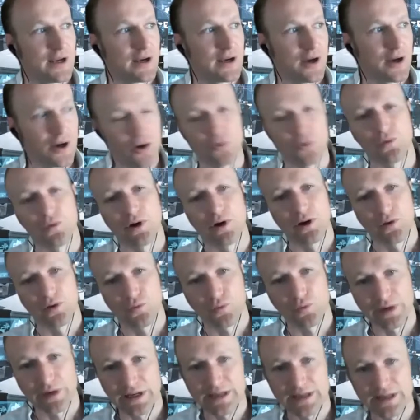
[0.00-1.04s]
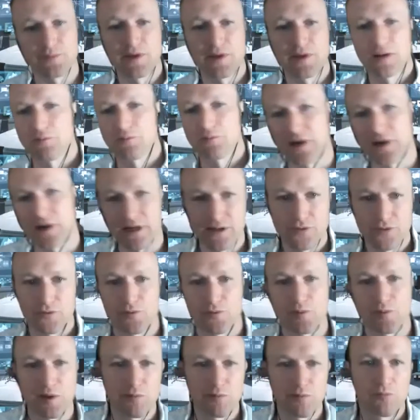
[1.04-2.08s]
oh, well, we need to make money through
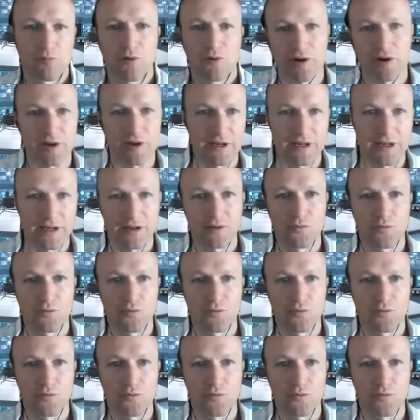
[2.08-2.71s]
people marketing.